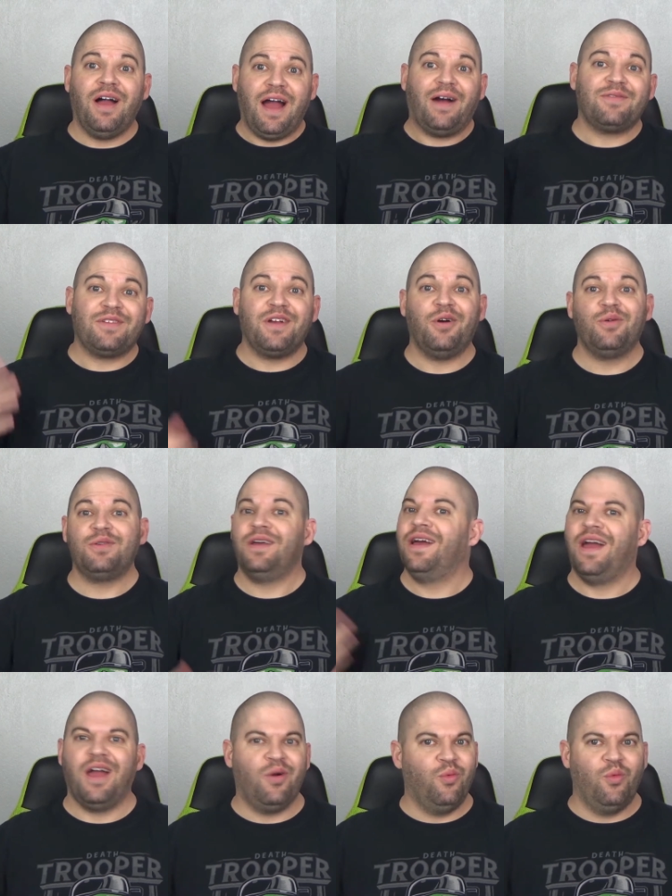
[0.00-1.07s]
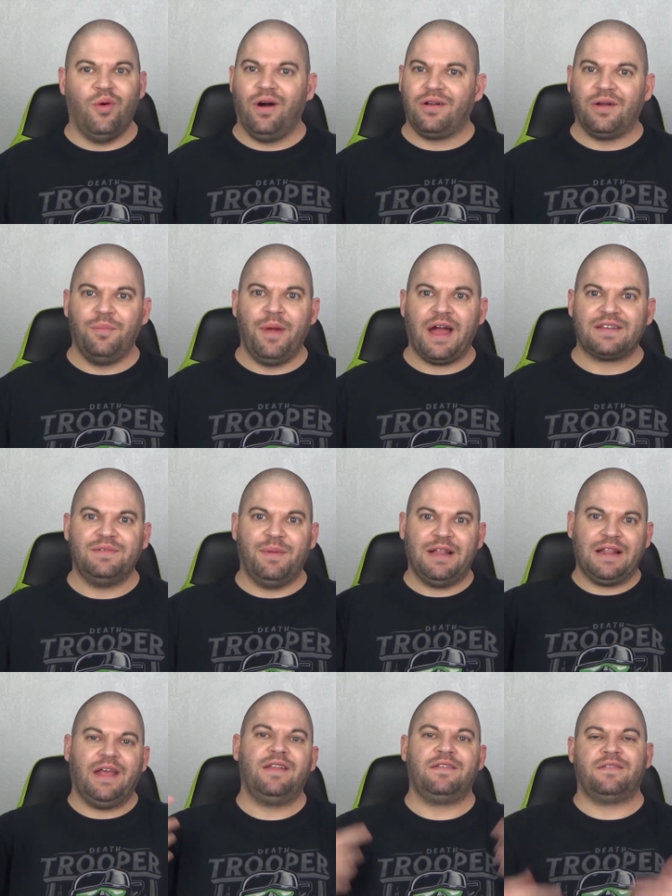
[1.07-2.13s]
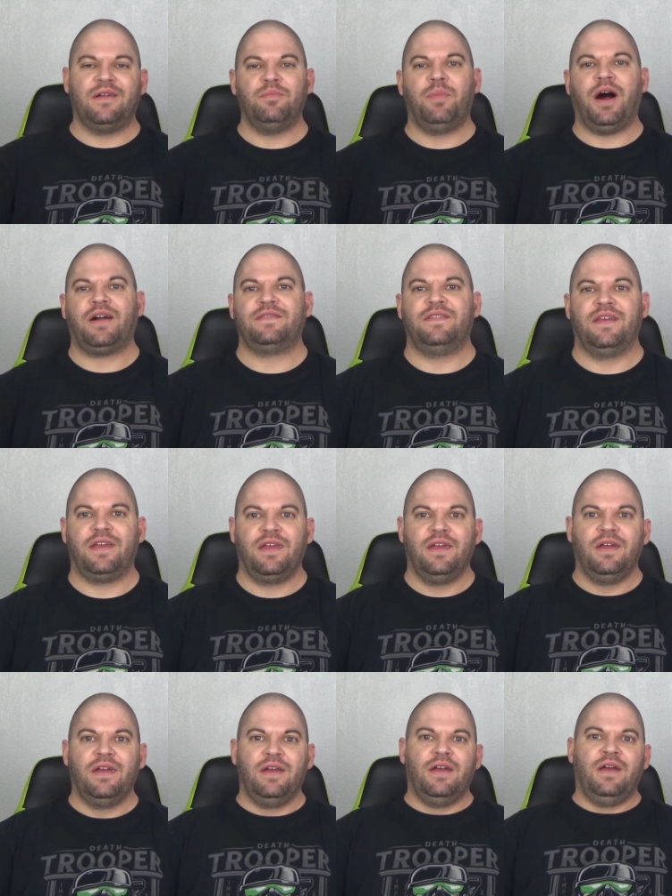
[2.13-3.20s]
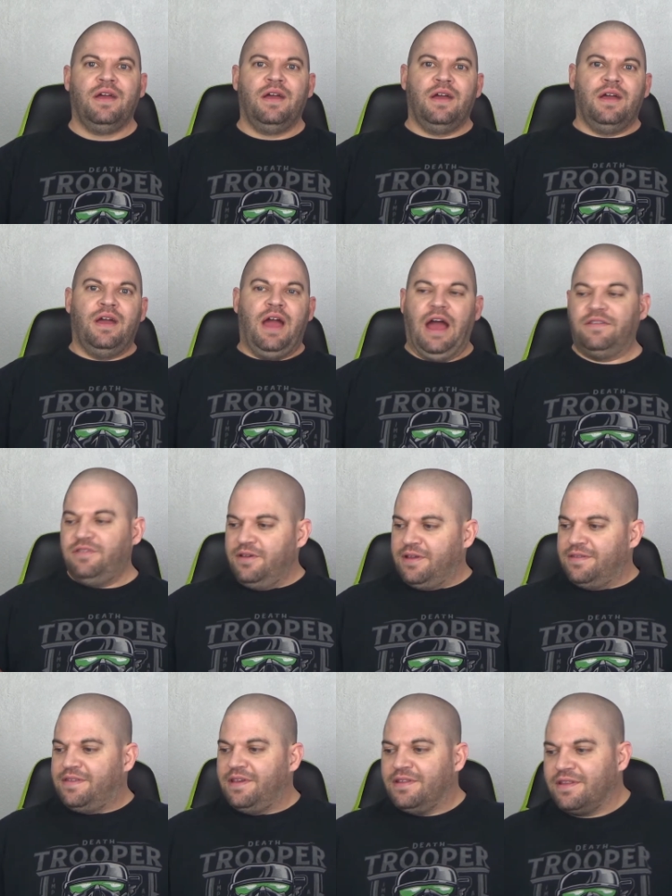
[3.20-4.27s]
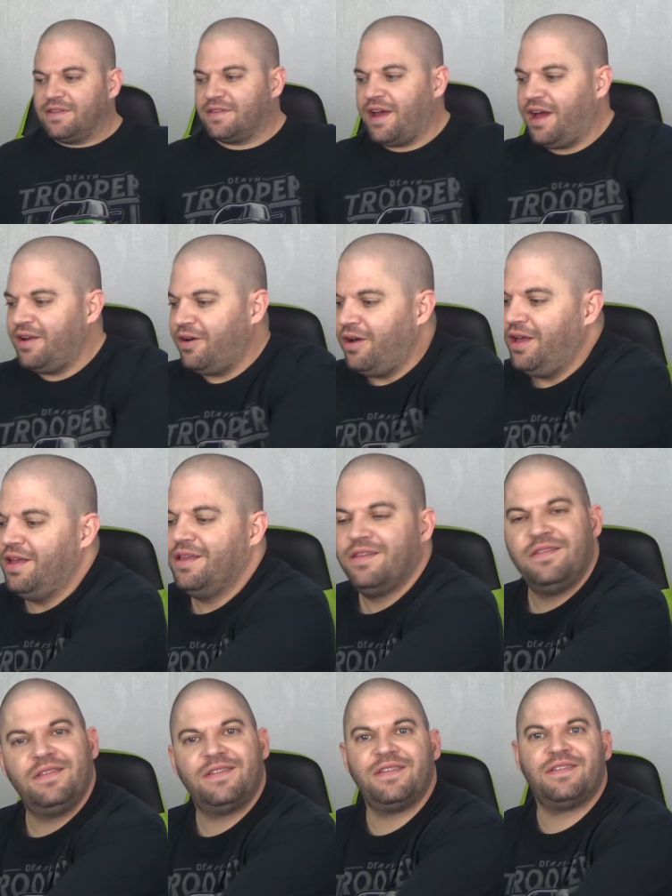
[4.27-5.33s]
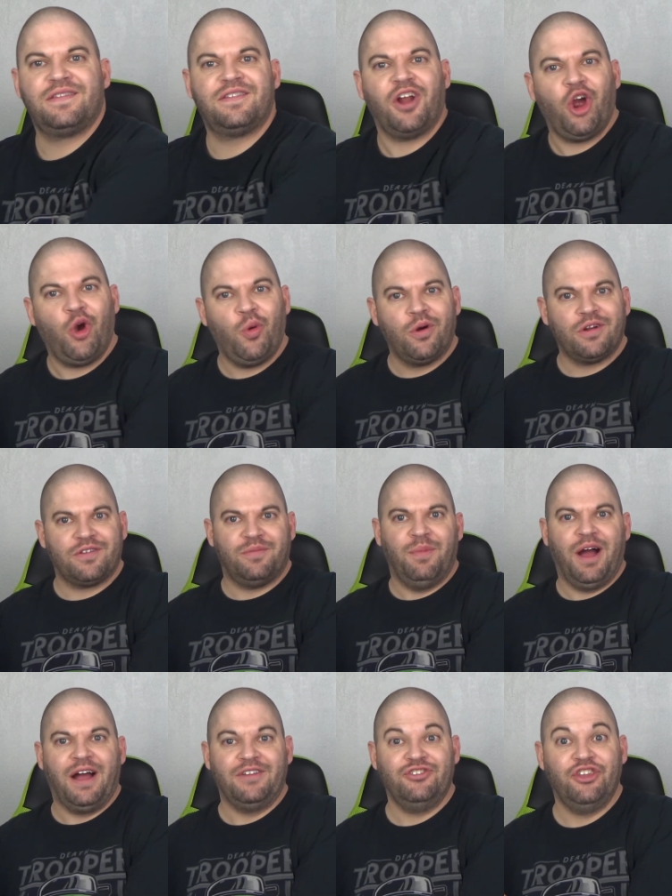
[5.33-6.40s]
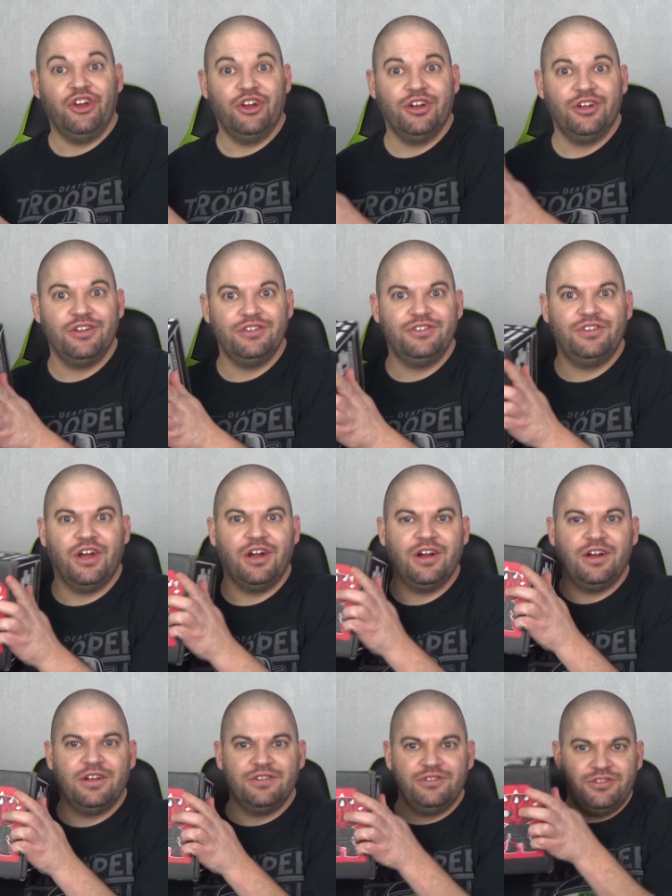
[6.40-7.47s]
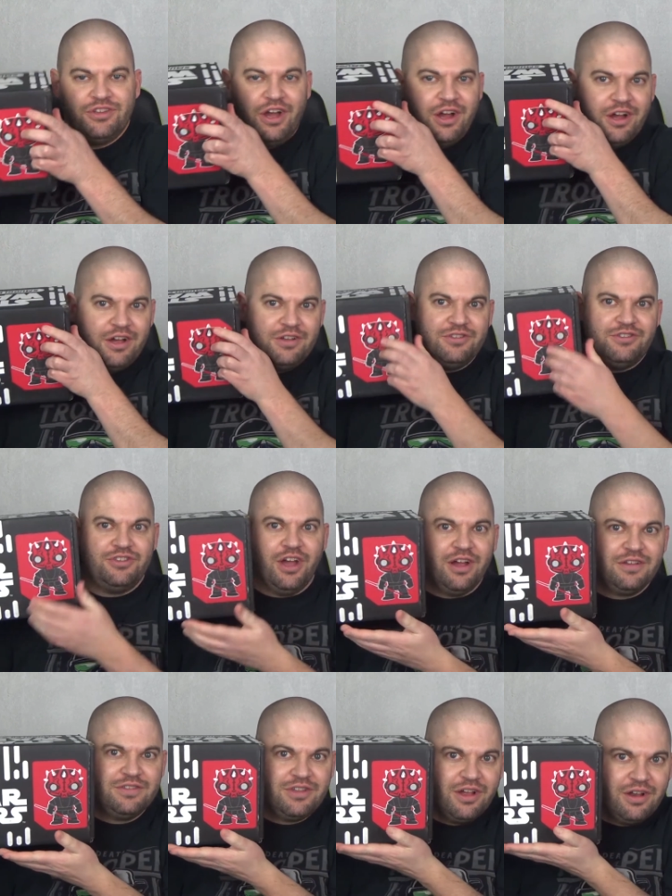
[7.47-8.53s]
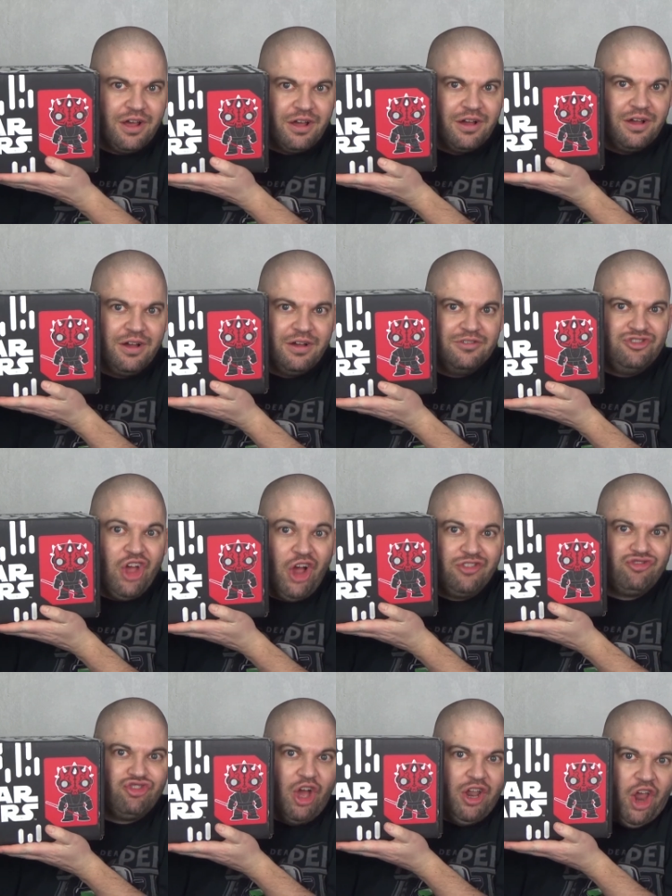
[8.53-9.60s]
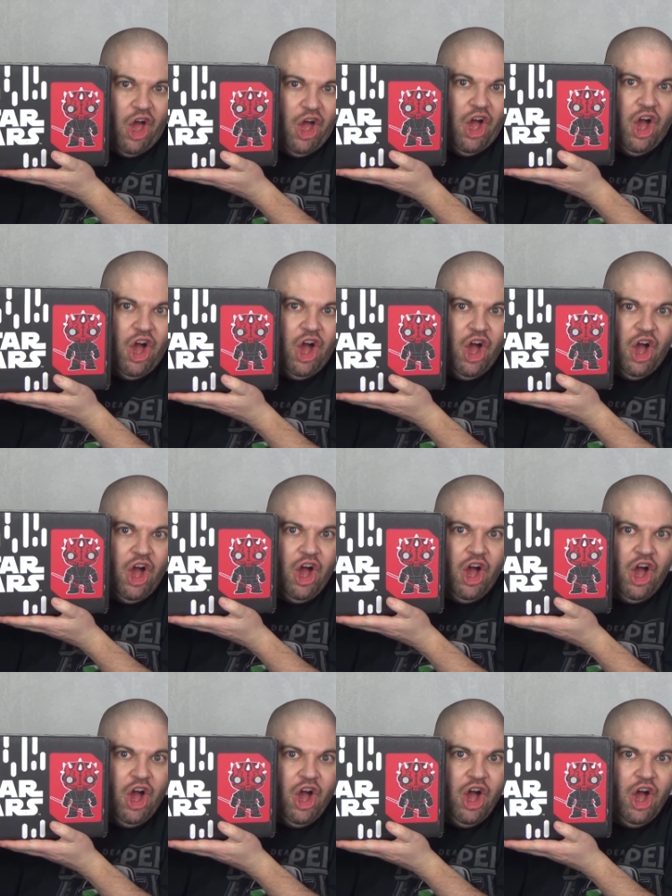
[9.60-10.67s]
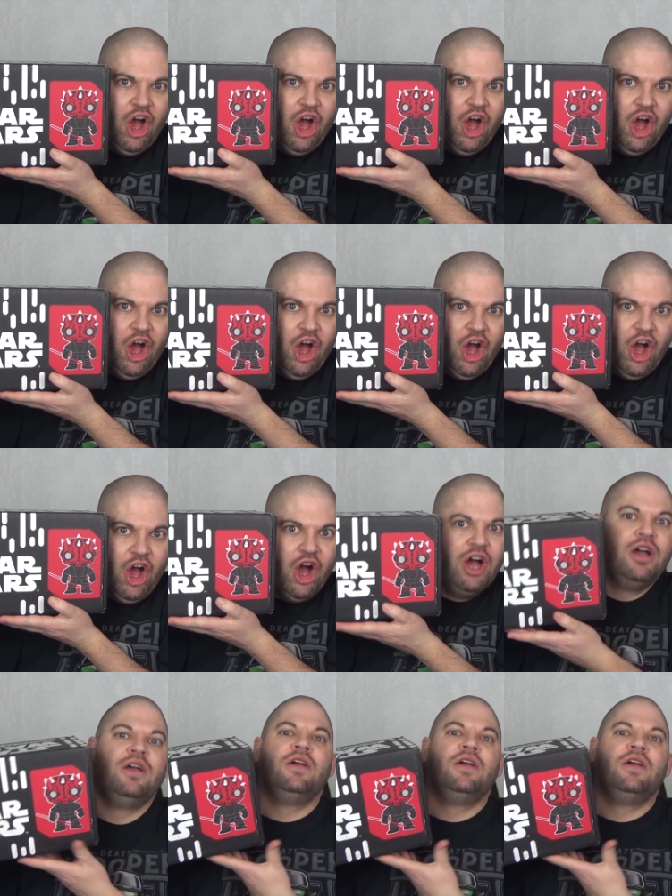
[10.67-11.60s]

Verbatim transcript: How's it going? And welcome back to my latest unboxing. As you can see in this title, this is Star Wars, my dun dun dun dun dun dun dun dun dun.